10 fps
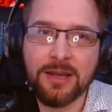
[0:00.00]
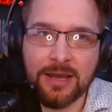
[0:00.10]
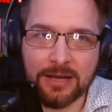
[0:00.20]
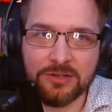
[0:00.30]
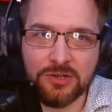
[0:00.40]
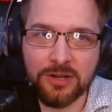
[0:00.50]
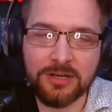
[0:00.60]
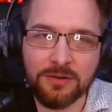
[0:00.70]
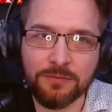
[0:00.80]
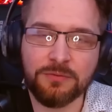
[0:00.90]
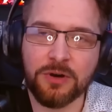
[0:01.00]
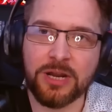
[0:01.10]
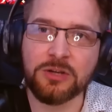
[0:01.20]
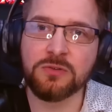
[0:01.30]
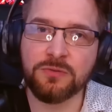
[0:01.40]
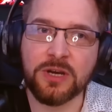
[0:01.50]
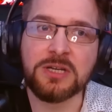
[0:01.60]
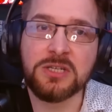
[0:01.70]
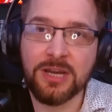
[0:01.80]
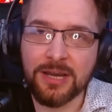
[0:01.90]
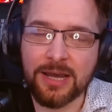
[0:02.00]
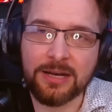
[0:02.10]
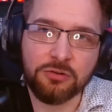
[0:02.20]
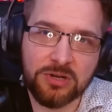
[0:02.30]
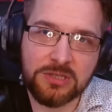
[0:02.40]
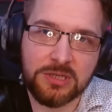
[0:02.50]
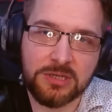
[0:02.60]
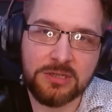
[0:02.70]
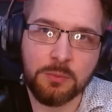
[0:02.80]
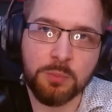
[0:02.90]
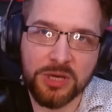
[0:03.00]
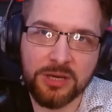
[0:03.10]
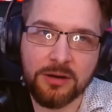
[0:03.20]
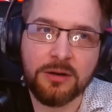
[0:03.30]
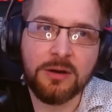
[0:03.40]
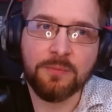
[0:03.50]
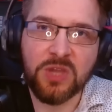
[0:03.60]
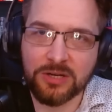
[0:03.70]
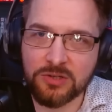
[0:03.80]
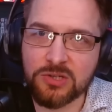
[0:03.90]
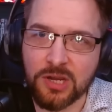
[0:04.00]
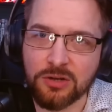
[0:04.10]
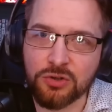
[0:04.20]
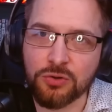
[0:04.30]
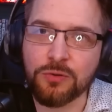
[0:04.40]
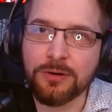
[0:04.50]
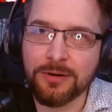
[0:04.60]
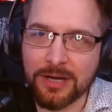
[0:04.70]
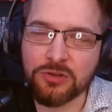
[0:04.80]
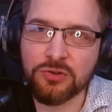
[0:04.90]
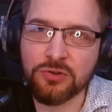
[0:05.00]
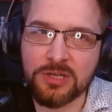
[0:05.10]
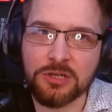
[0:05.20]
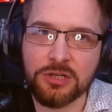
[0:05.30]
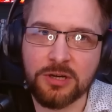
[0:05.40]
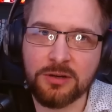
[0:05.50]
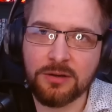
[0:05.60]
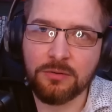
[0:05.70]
at a slightly different financial phase, and addressing some bigger existential and strategic